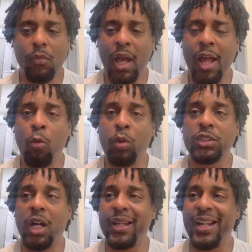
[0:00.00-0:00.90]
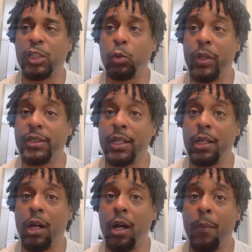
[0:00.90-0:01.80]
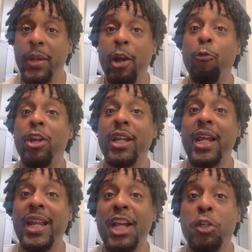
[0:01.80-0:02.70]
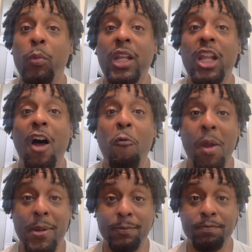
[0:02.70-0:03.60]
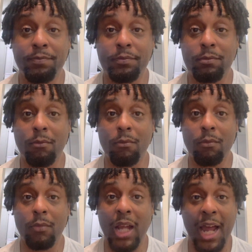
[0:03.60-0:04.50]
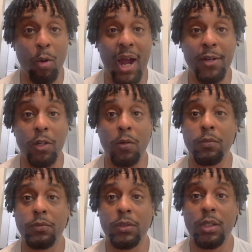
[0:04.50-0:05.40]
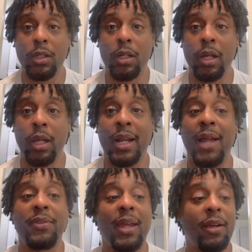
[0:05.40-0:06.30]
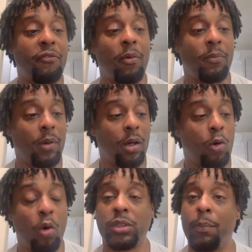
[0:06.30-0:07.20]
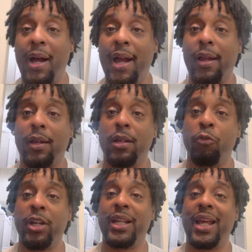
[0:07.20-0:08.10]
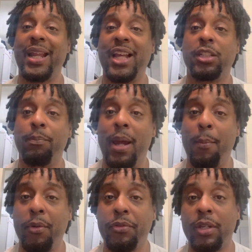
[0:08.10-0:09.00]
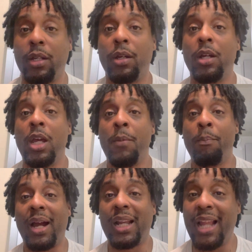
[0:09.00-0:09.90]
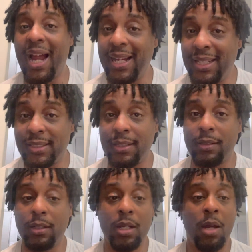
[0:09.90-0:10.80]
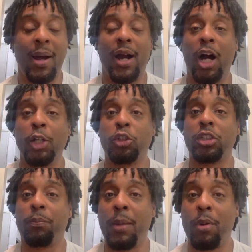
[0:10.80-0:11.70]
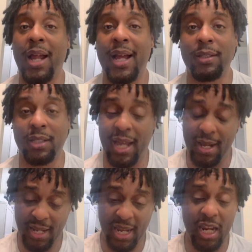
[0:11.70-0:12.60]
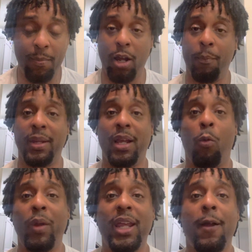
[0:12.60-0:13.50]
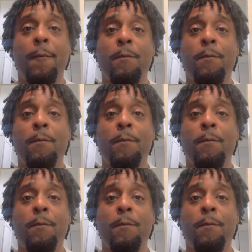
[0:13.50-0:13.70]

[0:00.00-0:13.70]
I don't want y'all to get it twisted. Uh, here at Reallionaire Nation, we love women. I know I do. And I think from according to my Reallionaire Nation members and uh, my clients and my hundreds of people I, that, that, email me a week,